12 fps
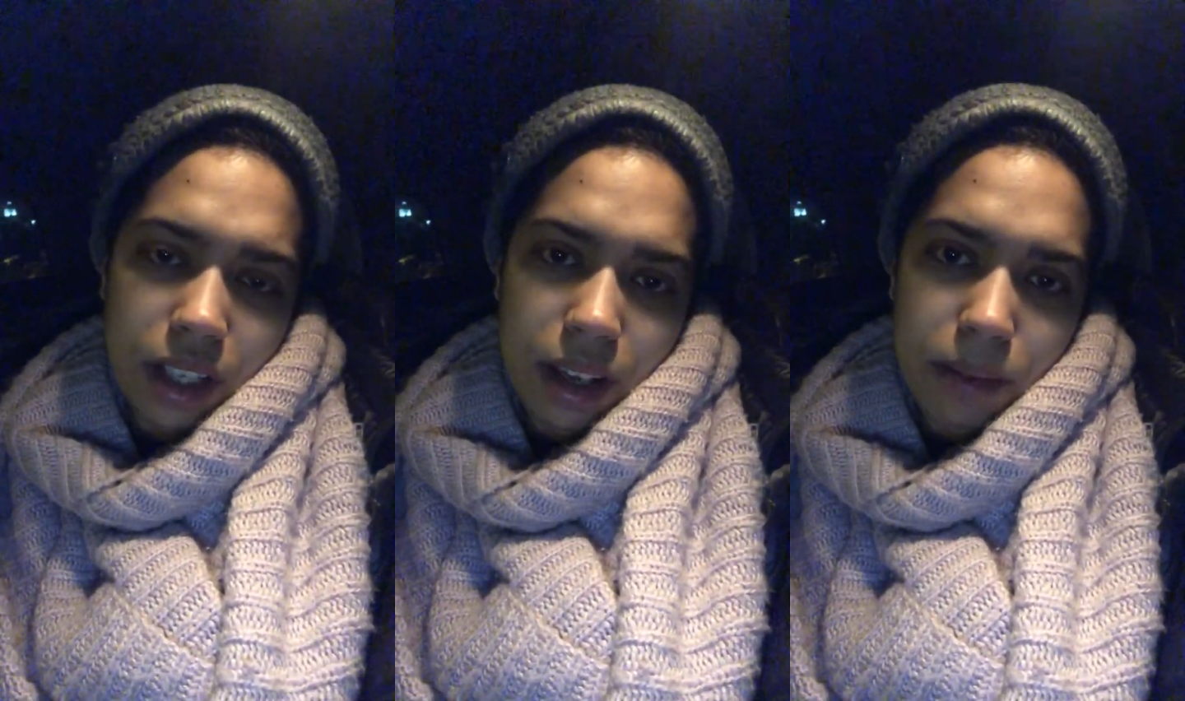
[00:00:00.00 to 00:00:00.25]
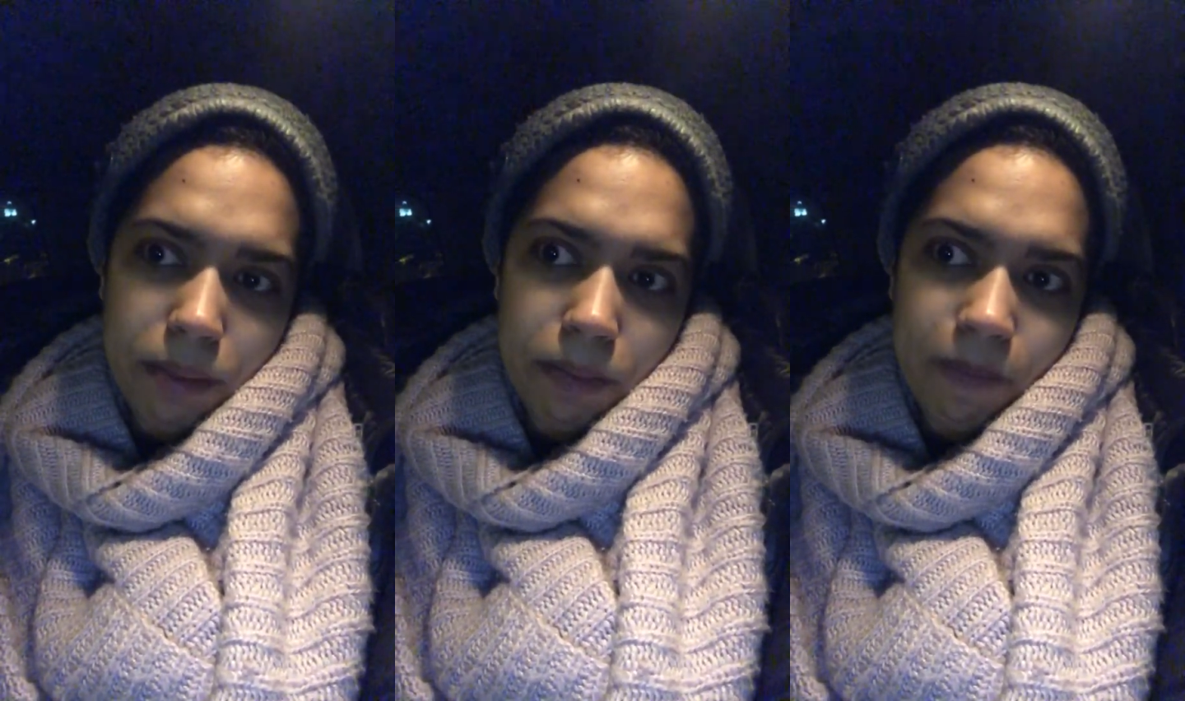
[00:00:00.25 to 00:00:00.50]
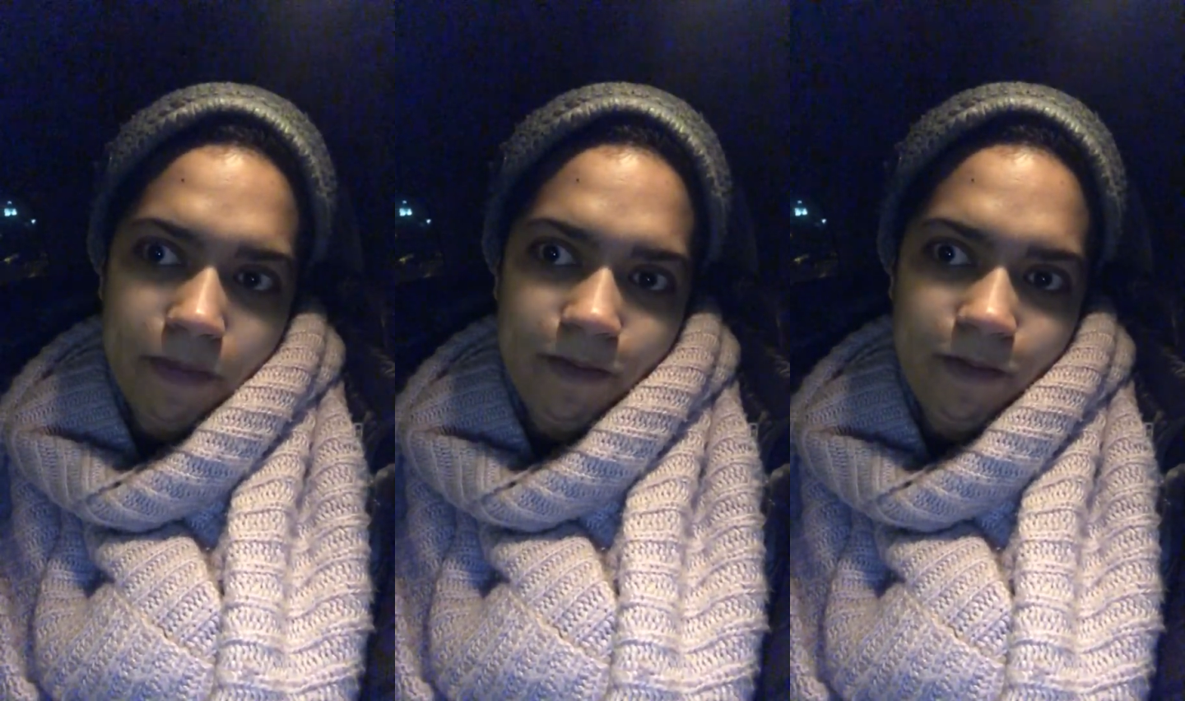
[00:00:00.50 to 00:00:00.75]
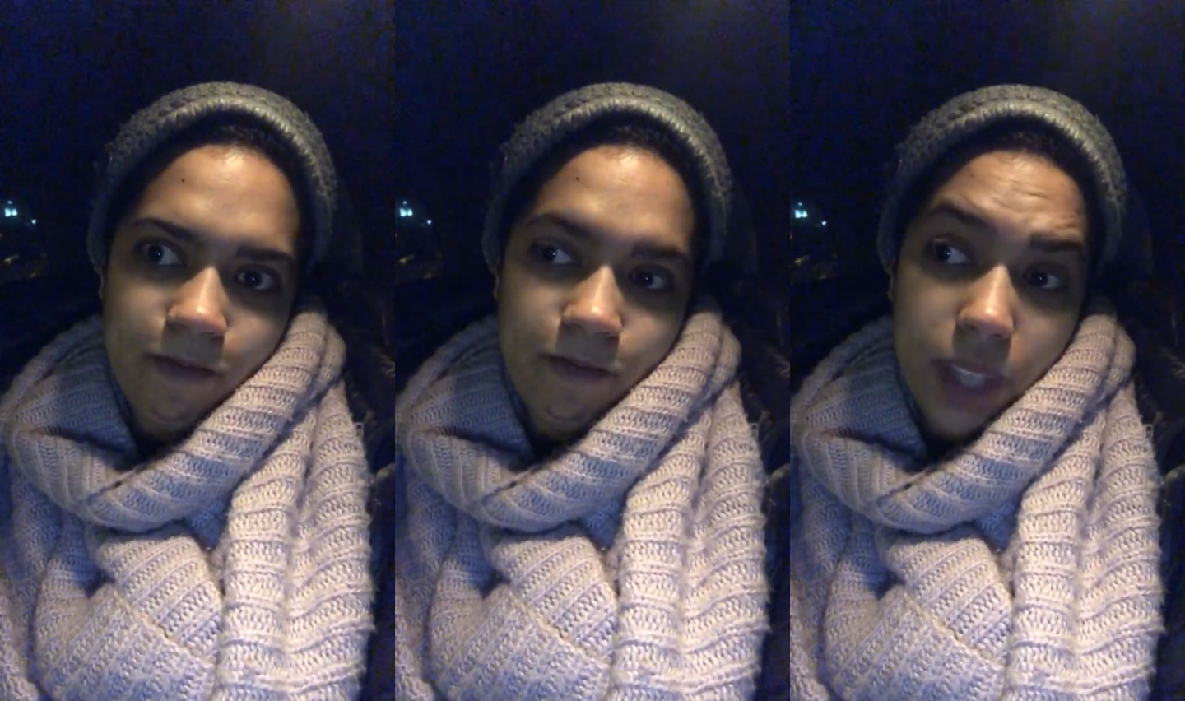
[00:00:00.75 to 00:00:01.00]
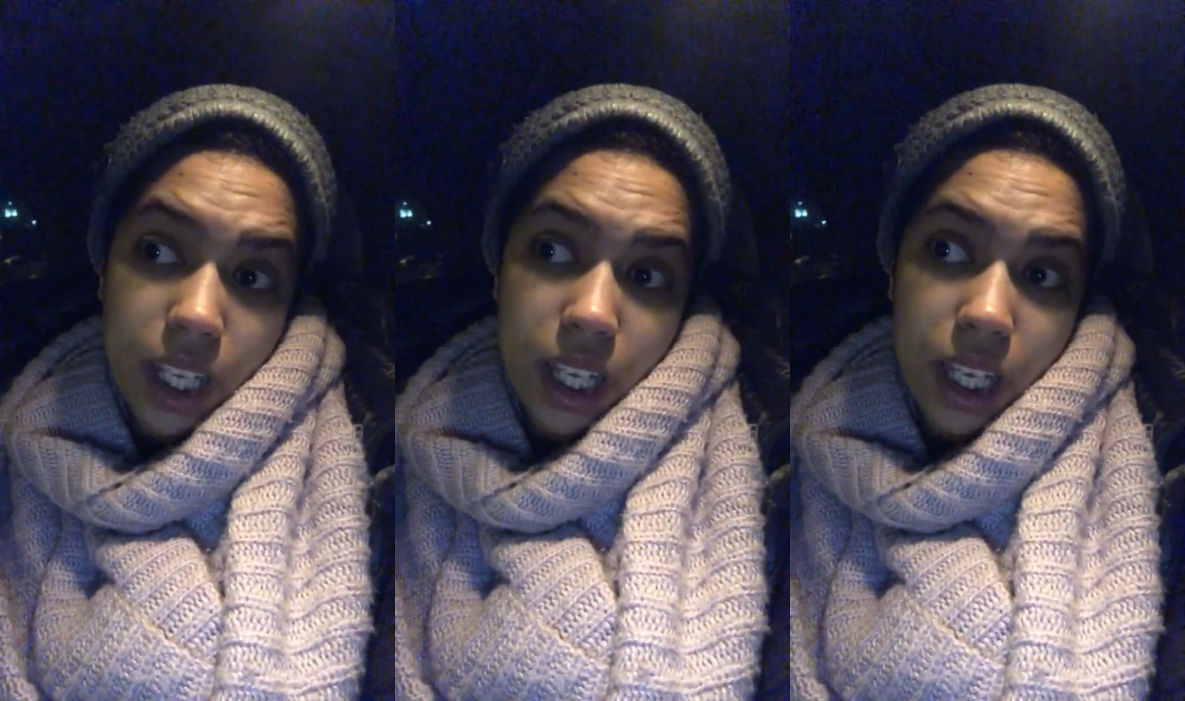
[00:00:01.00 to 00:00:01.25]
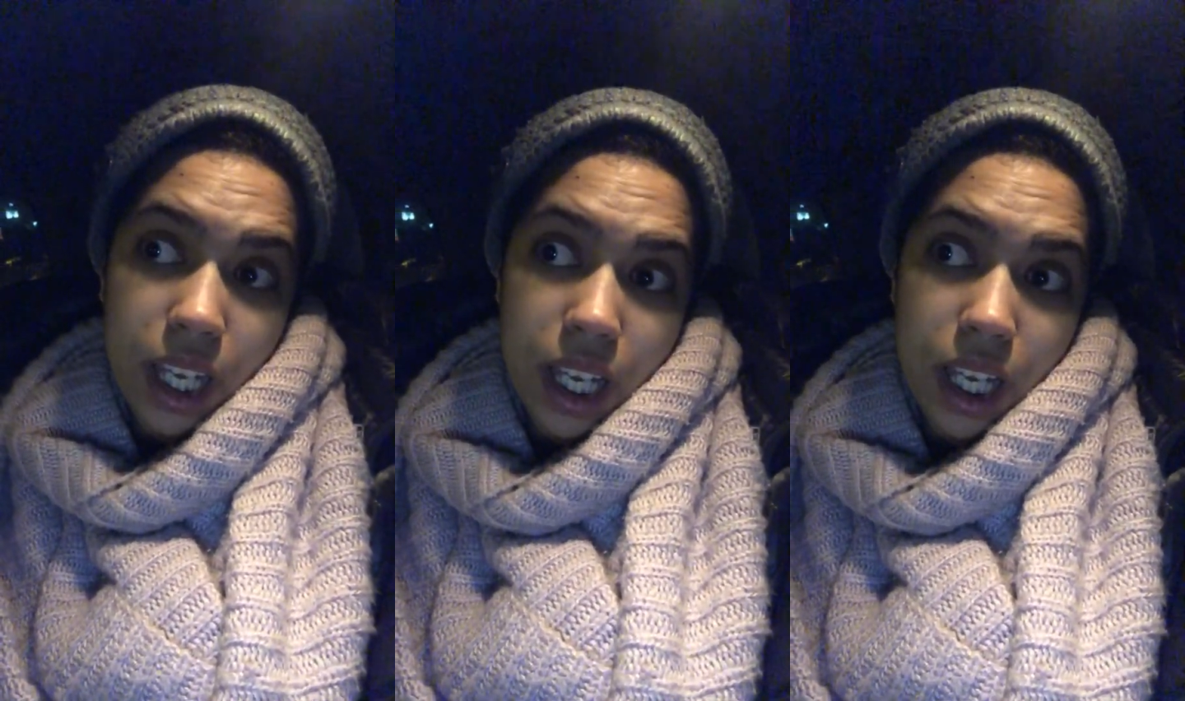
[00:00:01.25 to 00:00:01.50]
them,
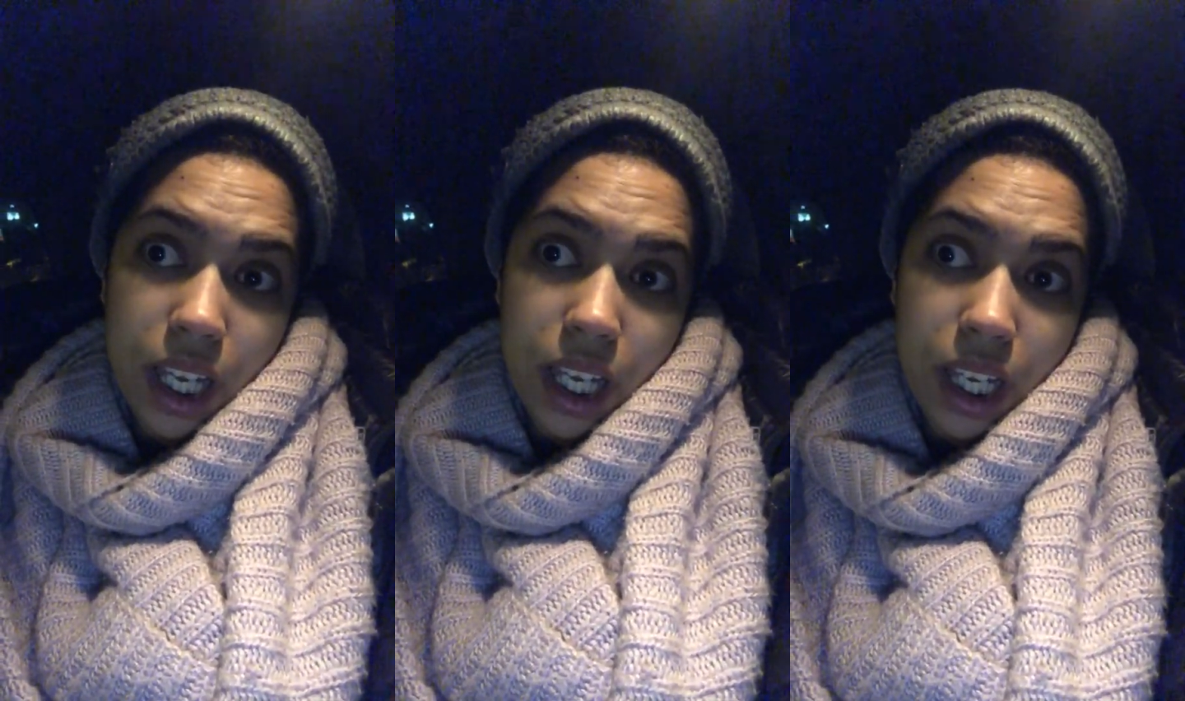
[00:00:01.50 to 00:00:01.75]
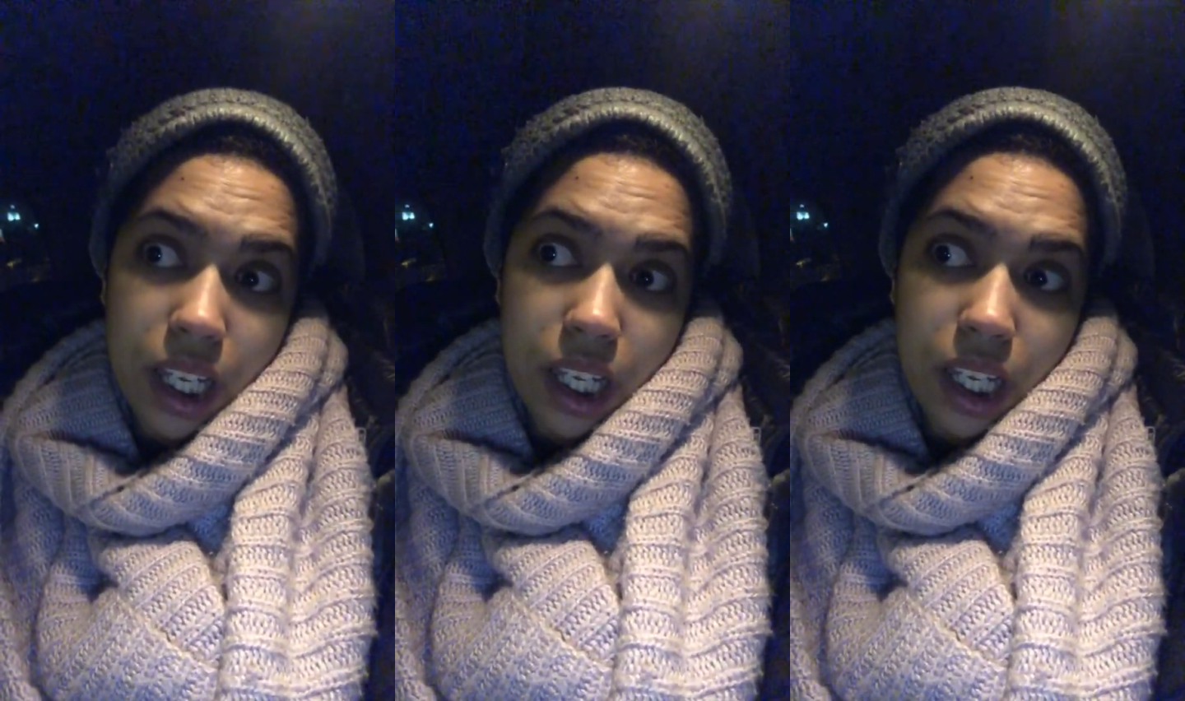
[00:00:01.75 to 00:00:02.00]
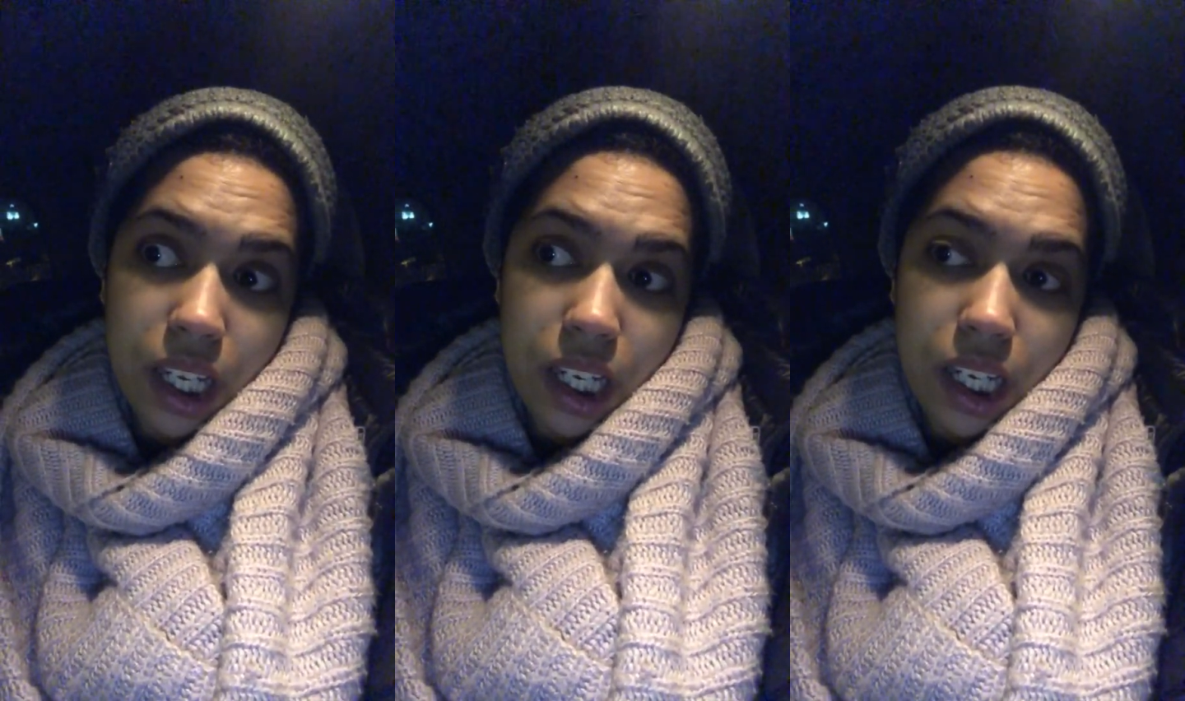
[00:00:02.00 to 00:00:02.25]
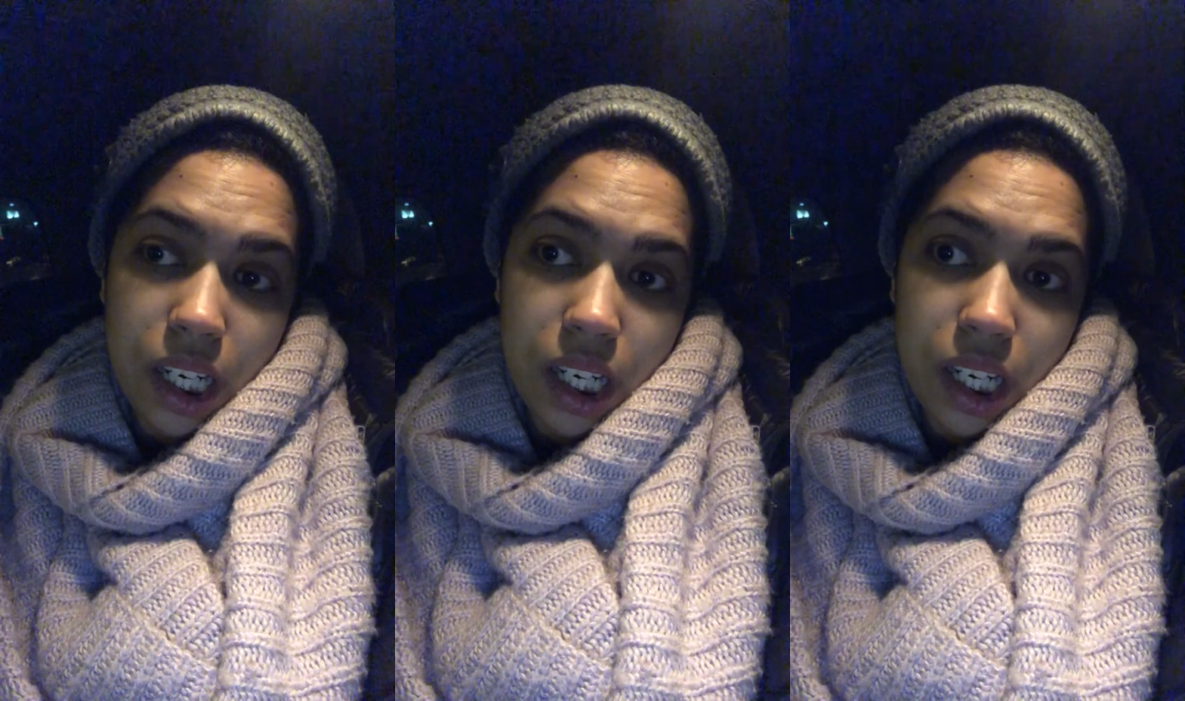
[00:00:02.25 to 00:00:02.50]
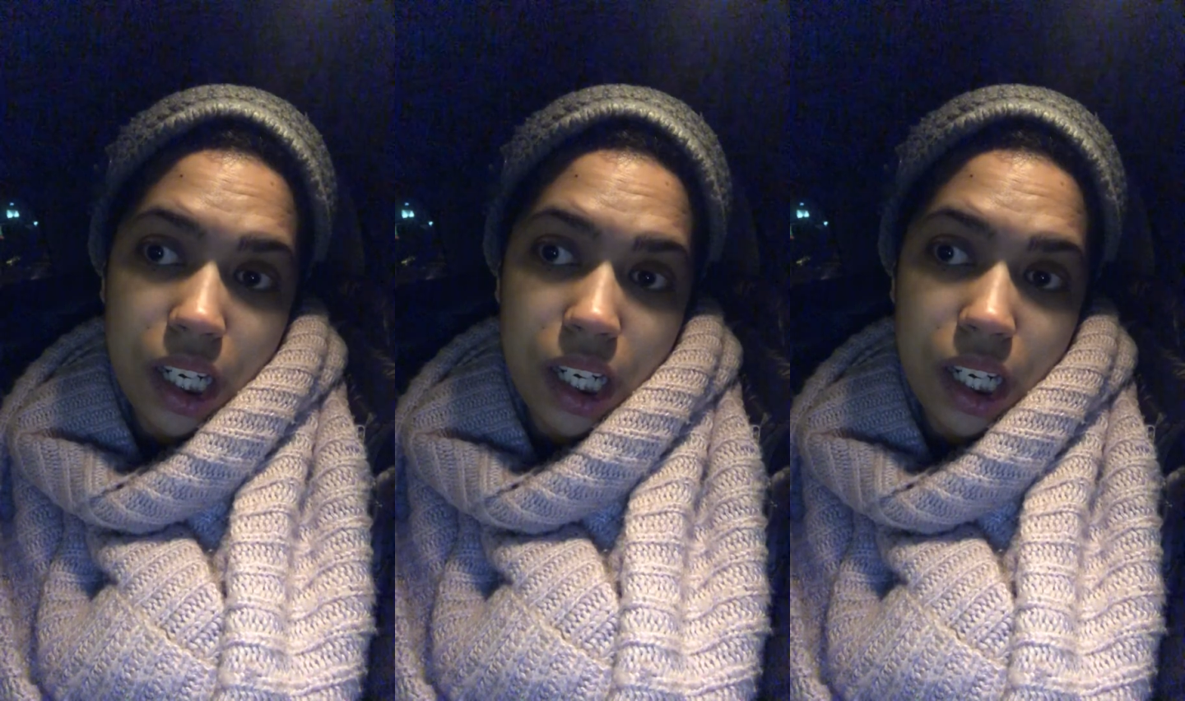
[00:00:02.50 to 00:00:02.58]
and